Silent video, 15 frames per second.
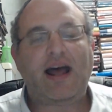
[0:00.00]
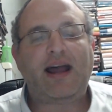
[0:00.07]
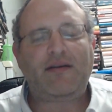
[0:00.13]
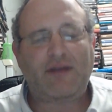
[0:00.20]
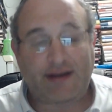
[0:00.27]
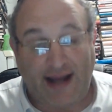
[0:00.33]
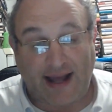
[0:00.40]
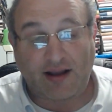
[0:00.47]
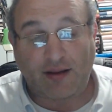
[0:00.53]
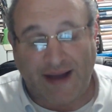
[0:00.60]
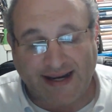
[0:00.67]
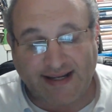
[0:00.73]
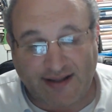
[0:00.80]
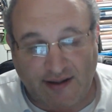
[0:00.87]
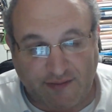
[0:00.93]
Anyway, now
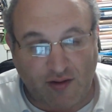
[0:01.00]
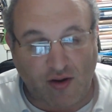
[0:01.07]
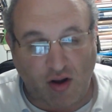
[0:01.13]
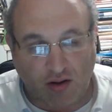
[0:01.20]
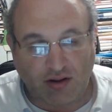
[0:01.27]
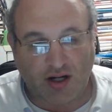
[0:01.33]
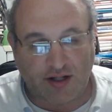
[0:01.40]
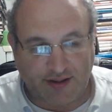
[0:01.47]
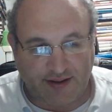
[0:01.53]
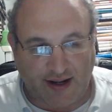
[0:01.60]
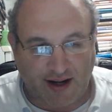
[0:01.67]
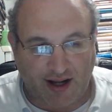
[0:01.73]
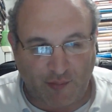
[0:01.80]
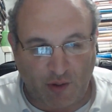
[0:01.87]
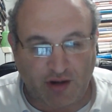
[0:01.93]
Lamaisa, if you go learn the
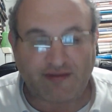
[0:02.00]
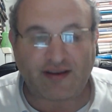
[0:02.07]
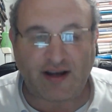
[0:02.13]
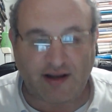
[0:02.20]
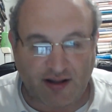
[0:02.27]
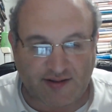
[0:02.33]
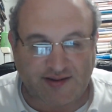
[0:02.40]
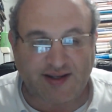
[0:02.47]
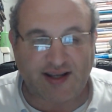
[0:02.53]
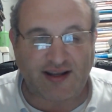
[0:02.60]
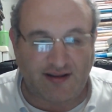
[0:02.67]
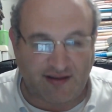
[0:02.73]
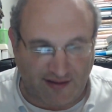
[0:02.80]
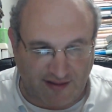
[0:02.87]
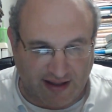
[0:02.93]
Derech Emunah over there, you'll
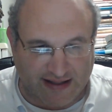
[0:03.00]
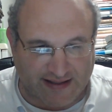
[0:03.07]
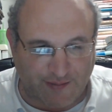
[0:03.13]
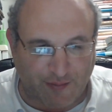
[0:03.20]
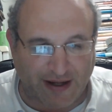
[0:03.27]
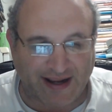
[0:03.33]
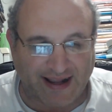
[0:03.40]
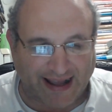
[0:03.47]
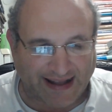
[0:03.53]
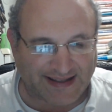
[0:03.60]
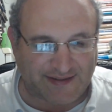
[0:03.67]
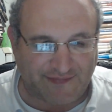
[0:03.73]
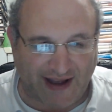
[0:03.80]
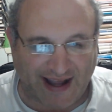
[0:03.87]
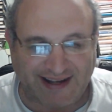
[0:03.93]
see he's bringing
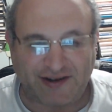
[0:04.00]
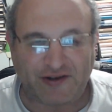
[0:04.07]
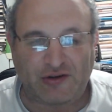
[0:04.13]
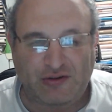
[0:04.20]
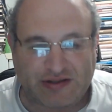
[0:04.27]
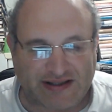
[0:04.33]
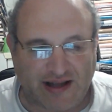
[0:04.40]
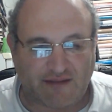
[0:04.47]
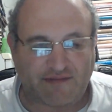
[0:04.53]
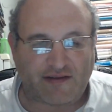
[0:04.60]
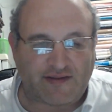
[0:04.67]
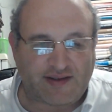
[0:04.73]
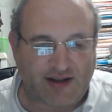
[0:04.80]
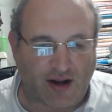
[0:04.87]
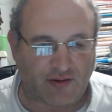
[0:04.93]
ganz fine and new stuff of
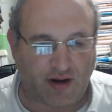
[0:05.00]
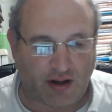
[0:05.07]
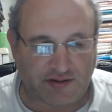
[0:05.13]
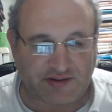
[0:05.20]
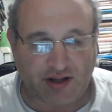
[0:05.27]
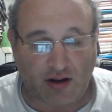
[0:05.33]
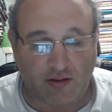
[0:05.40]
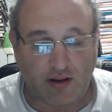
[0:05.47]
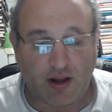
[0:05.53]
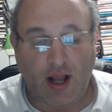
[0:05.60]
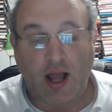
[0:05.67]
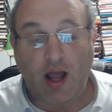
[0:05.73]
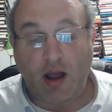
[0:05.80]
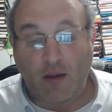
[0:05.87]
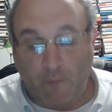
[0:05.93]
his own also,
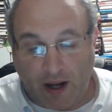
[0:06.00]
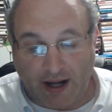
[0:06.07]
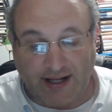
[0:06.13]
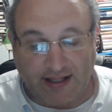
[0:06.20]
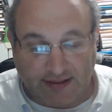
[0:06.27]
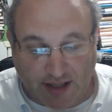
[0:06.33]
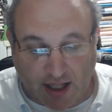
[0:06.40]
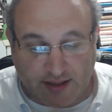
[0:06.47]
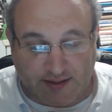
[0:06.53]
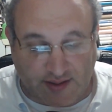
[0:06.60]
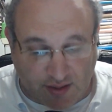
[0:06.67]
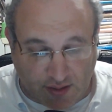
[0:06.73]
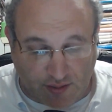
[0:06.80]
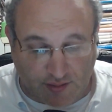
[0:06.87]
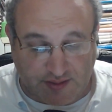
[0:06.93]
but he does
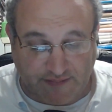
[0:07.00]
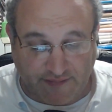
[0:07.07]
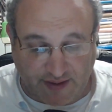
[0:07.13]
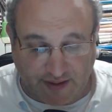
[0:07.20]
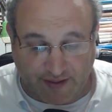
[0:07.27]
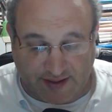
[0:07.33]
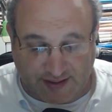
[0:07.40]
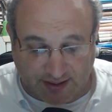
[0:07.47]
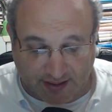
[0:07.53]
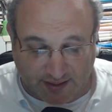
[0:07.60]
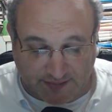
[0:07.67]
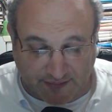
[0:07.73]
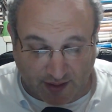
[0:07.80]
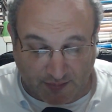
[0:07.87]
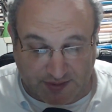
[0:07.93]
use various Likut
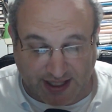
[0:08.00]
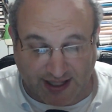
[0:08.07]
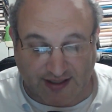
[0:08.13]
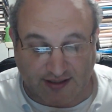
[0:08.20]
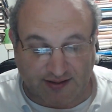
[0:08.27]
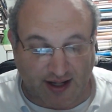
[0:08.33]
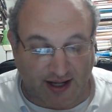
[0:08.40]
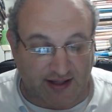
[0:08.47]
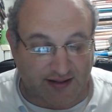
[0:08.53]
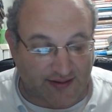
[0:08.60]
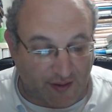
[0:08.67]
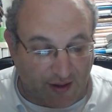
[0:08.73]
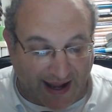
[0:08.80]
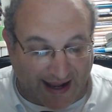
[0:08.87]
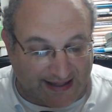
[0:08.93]
Seforim.
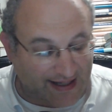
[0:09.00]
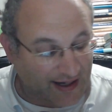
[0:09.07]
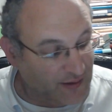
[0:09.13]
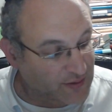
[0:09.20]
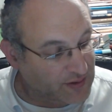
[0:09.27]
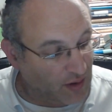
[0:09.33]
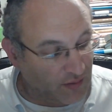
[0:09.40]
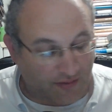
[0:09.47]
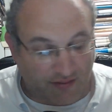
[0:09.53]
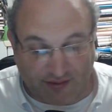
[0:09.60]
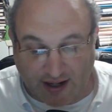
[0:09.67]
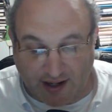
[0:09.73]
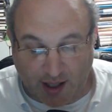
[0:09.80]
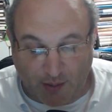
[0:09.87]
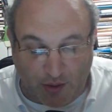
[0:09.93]
So as I was going through
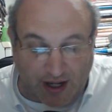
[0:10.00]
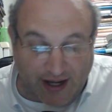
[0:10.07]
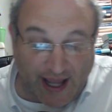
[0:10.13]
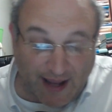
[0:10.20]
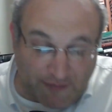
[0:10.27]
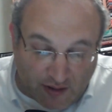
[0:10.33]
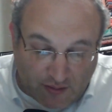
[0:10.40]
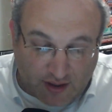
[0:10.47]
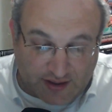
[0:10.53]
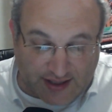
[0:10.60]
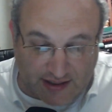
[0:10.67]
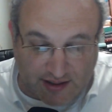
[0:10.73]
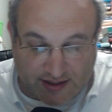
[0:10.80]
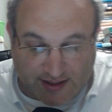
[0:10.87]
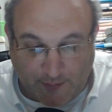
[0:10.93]
Derech Emunah, I came across,
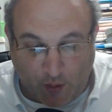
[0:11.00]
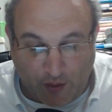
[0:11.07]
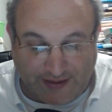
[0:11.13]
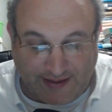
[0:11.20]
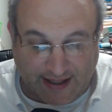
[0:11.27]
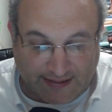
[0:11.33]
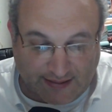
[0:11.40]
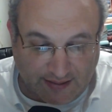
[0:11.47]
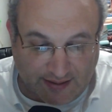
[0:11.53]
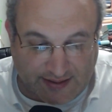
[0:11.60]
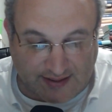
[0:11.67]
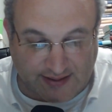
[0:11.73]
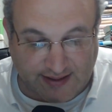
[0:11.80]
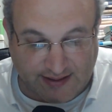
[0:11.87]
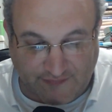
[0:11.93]
and just to point out the
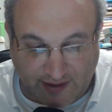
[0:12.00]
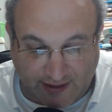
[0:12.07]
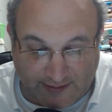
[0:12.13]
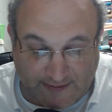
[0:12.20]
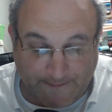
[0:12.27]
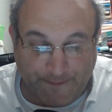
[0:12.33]
list is as follows.